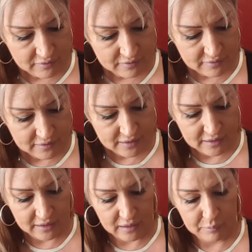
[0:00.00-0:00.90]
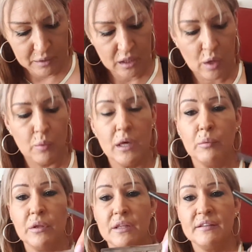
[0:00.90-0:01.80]
see. I'm going to go in
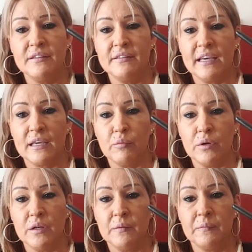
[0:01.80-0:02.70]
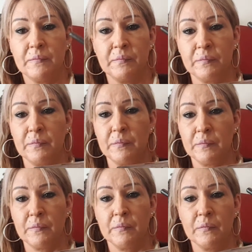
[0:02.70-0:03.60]
with this second one
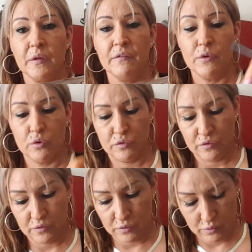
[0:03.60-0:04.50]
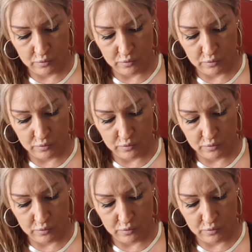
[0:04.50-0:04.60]
first.